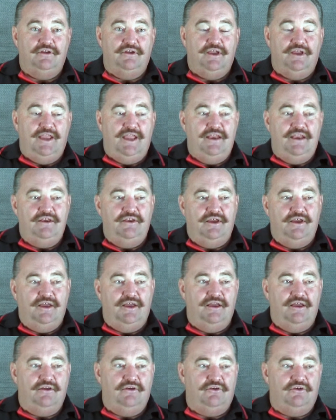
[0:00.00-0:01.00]
And
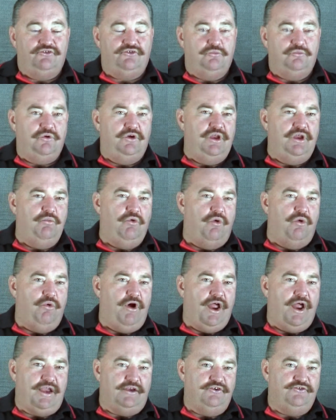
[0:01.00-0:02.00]
I said, well, in what
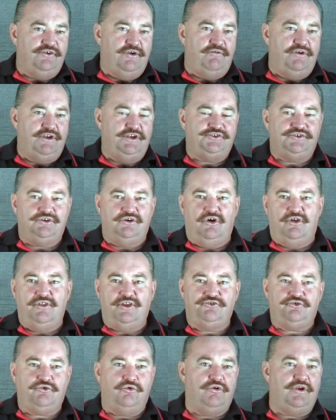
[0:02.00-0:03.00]
way did you have it? He said, oh,
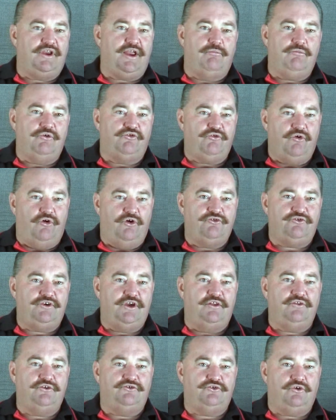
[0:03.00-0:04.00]
they scored a couple of tries
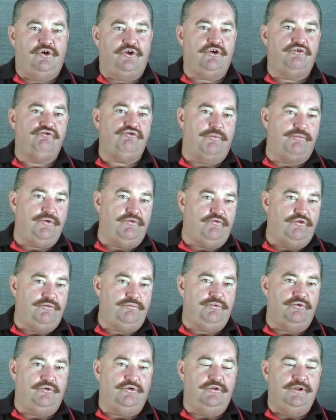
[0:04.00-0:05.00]
down the side and I dropped a
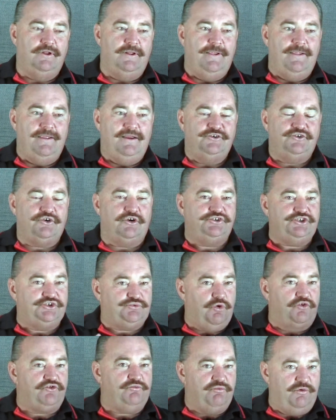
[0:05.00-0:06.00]
football. He said, I
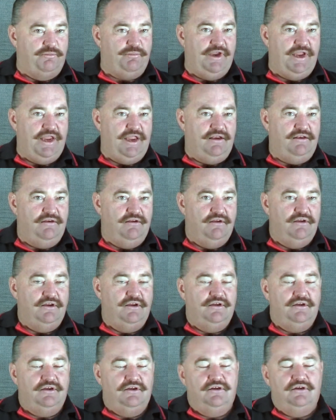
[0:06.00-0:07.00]
just wasn't prepared.
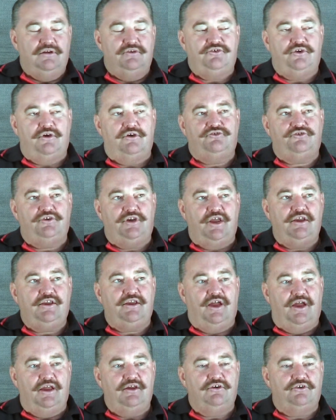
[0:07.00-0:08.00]
So I said,
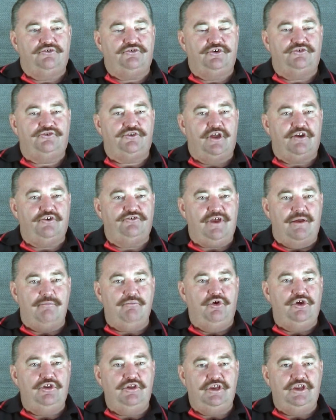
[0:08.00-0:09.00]
okay. I said, so does that
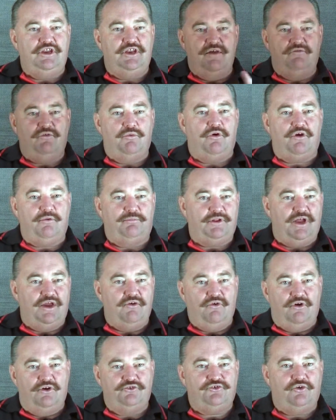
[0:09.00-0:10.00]
mean that you'd never want to play
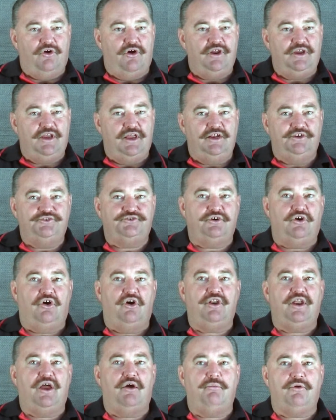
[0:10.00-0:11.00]
right side again? He said,
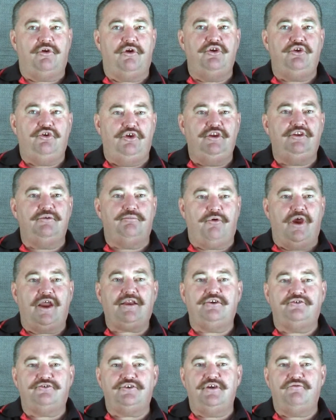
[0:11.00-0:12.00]
oh no, but I'd need to
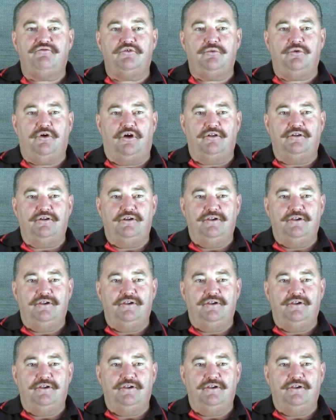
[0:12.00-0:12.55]
practice there for a while.